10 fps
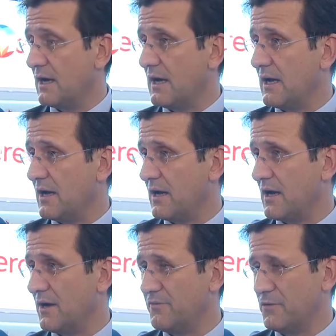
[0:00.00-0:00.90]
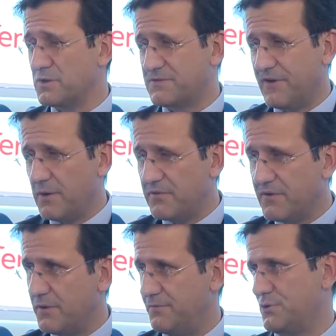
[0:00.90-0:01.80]
with very,
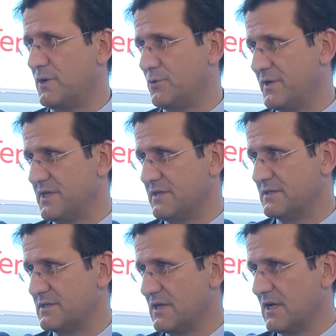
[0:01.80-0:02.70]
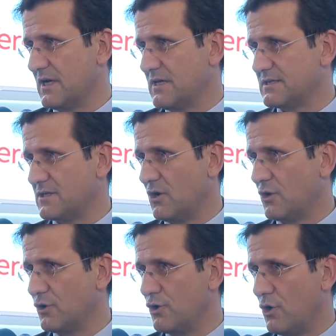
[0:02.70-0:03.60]
very few ingredients.
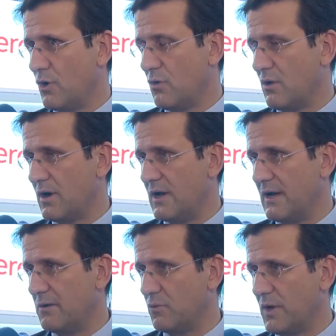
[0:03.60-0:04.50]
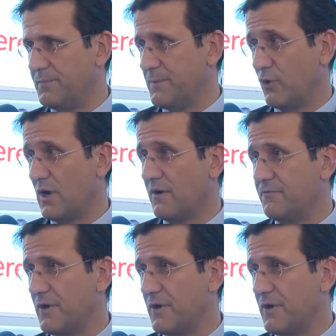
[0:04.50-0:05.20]
So you know when people are